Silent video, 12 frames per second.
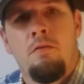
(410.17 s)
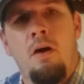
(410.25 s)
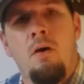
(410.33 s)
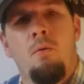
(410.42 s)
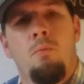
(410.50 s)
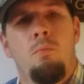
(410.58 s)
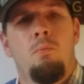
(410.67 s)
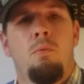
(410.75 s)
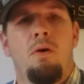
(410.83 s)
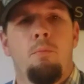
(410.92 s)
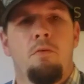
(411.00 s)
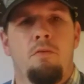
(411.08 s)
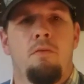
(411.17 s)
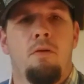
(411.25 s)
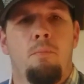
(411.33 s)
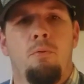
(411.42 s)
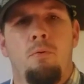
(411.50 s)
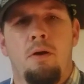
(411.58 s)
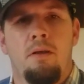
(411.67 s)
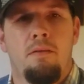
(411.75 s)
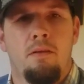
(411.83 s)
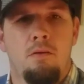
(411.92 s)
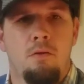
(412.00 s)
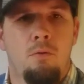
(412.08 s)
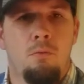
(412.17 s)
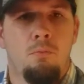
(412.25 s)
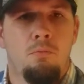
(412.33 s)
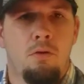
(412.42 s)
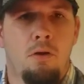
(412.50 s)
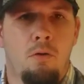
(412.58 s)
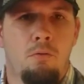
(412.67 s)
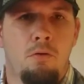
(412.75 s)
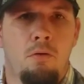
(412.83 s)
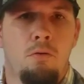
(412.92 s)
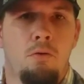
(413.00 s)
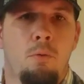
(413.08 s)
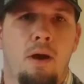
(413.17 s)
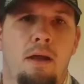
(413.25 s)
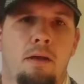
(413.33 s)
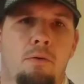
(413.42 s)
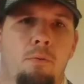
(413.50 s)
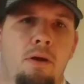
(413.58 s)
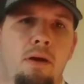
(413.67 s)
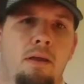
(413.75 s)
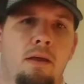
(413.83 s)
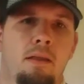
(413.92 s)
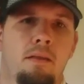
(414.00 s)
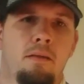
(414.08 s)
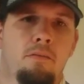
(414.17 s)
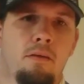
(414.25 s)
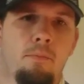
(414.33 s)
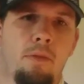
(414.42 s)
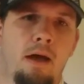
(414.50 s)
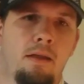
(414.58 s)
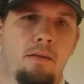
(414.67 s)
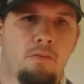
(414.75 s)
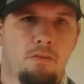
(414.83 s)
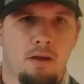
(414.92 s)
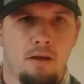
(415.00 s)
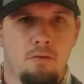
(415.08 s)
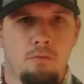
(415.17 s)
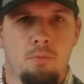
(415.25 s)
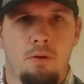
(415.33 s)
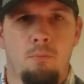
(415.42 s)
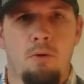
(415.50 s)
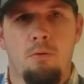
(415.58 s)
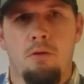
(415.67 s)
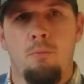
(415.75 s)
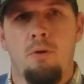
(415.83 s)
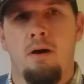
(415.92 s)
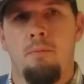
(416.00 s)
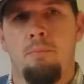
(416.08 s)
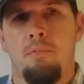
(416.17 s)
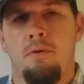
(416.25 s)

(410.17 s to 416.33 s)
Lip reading: So what was the point that you knew you had to quit and that something had to change? What woke you up?